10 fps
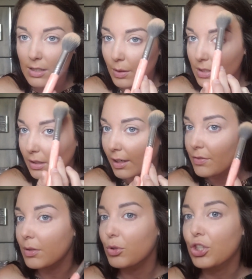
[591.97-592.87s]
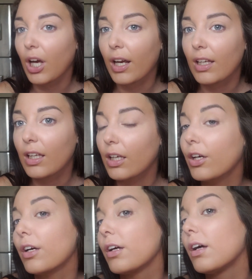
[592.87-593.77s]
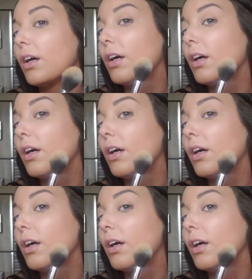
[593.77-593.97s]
so I still have some shine here.